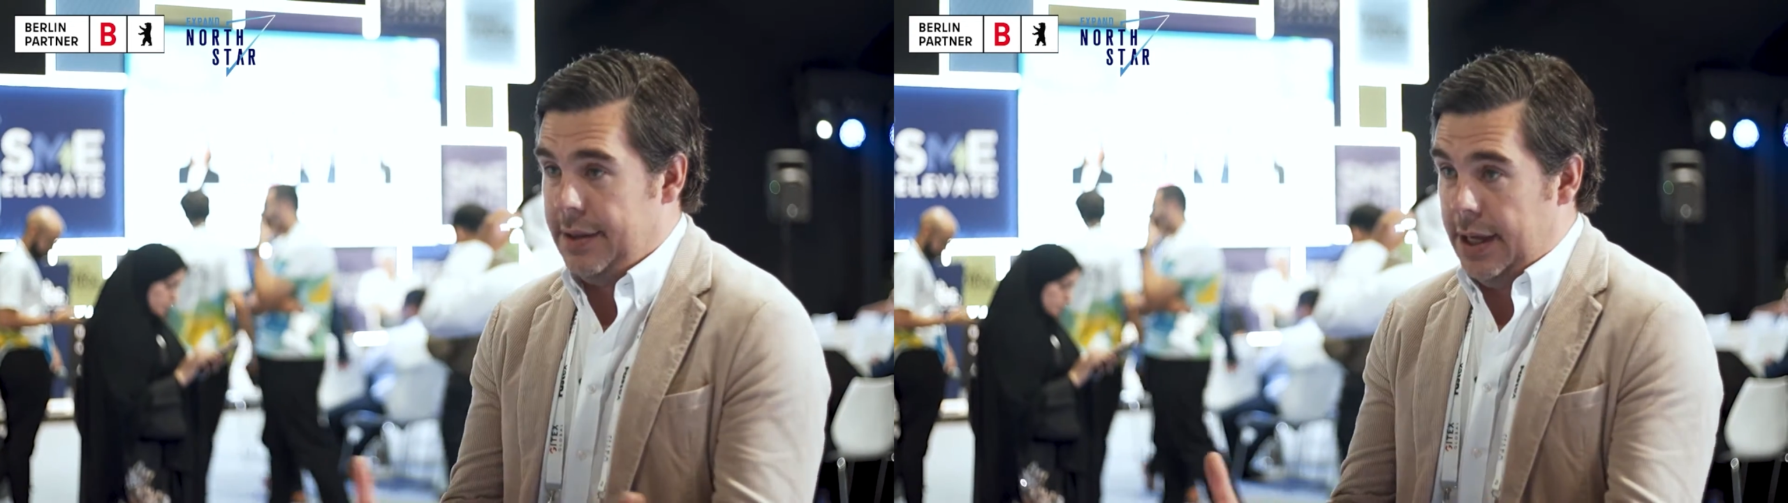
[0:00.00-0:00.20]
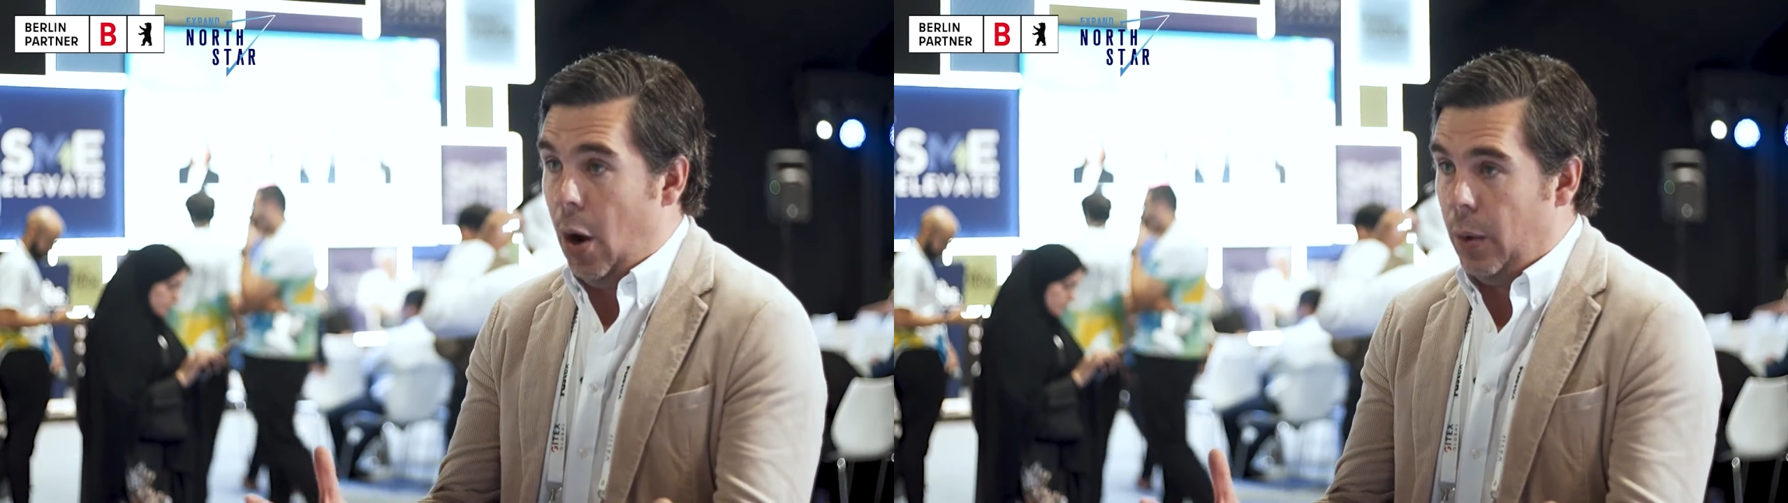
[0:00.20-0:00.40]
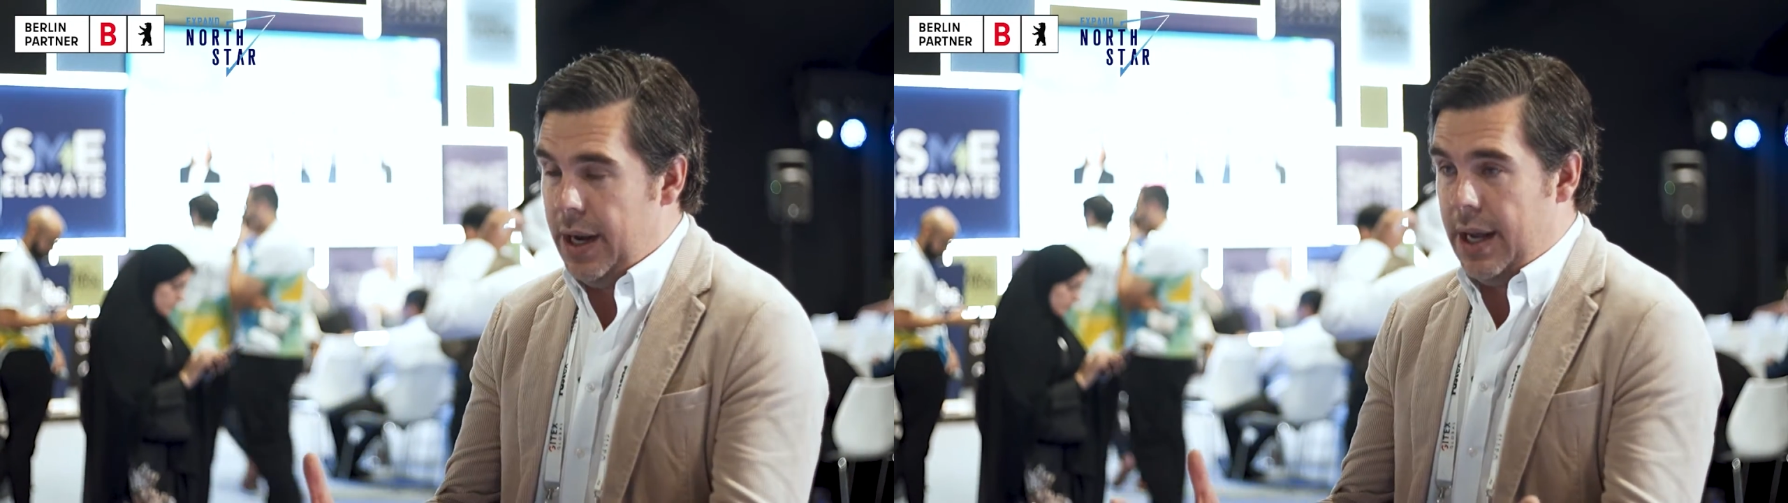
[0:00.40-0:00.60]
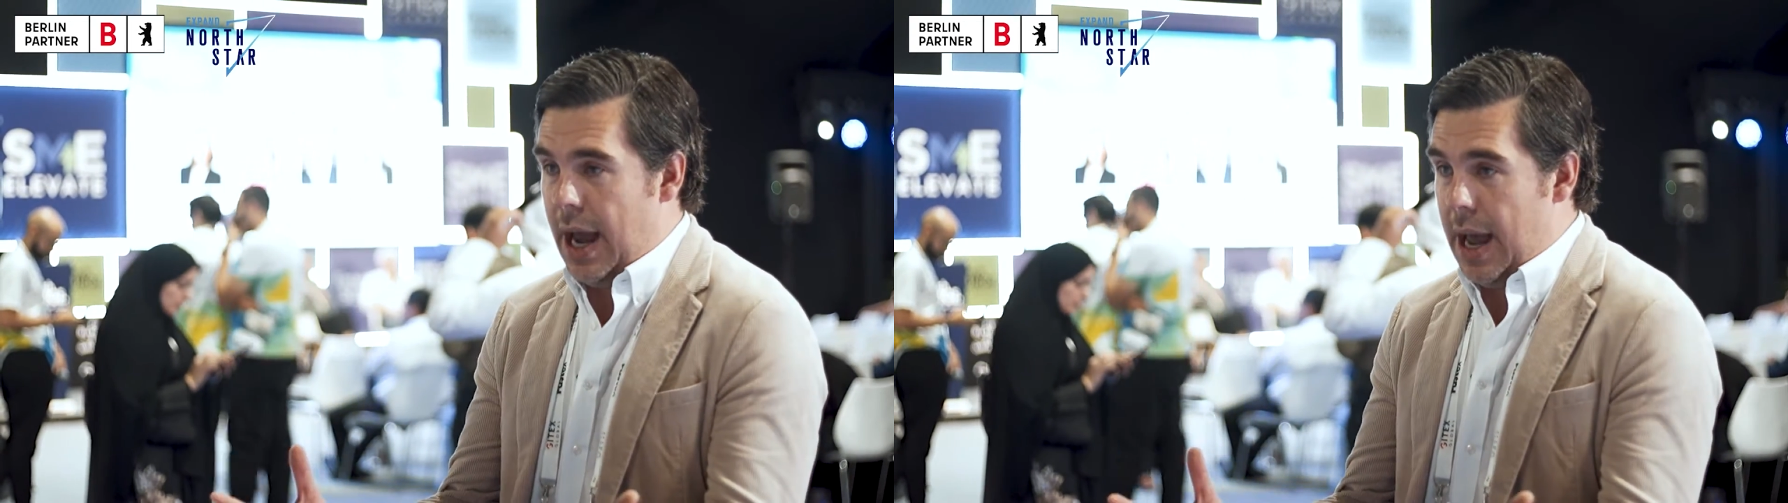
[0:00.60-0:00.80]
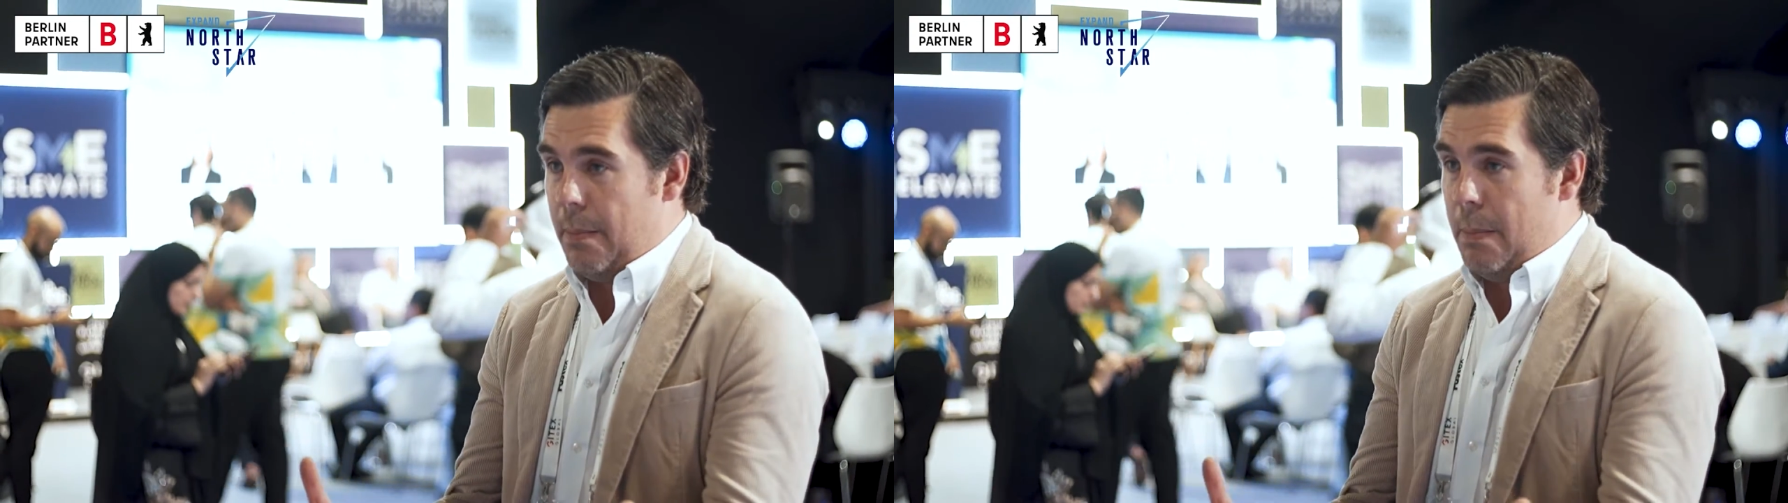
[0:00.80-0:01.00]
the only
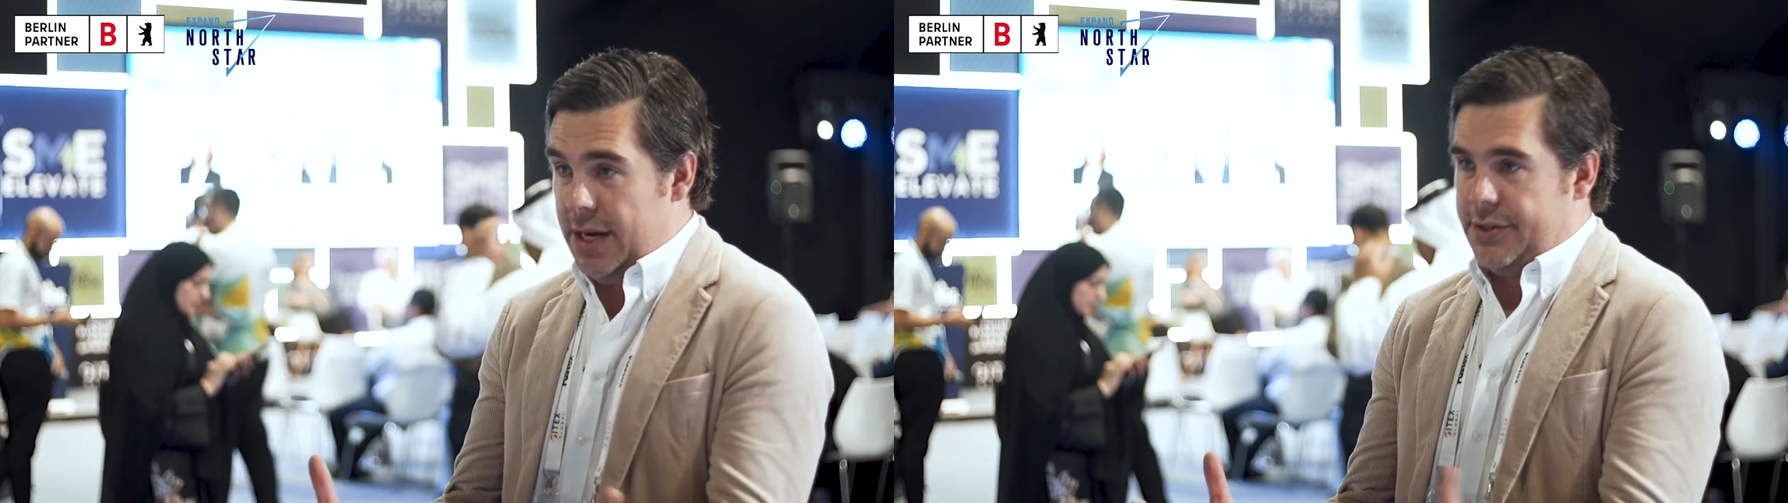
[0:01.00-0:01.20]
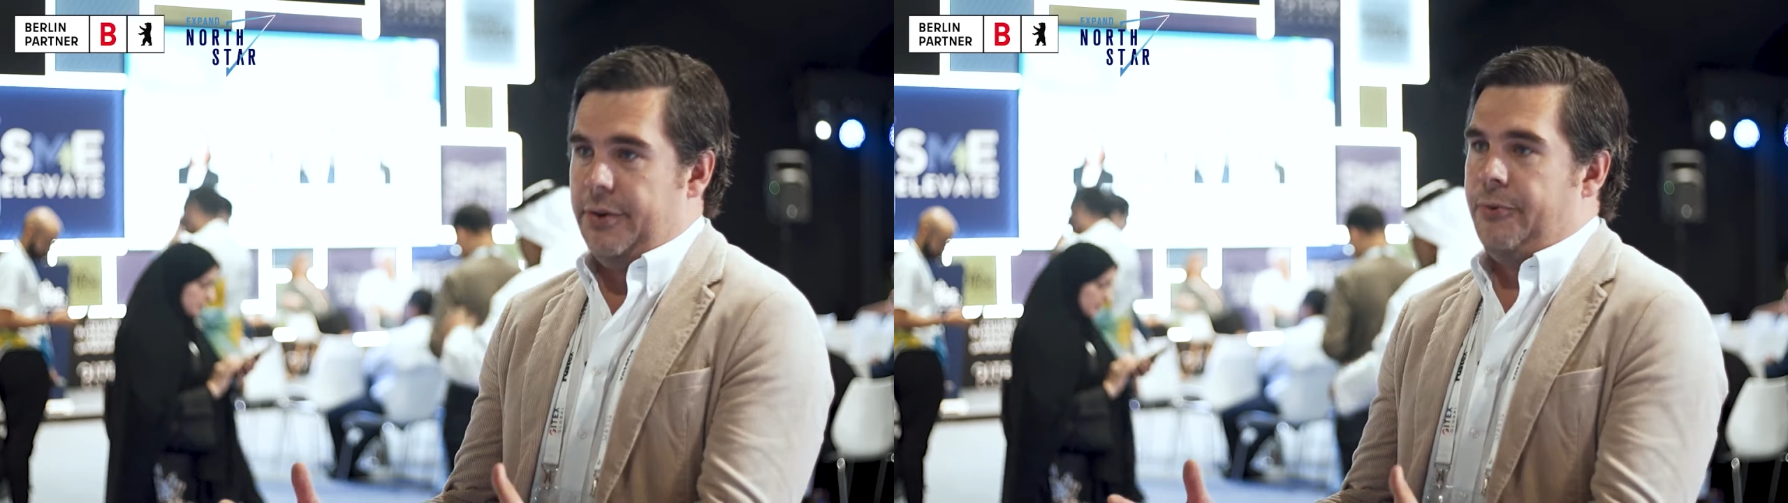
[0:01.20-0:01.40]
minister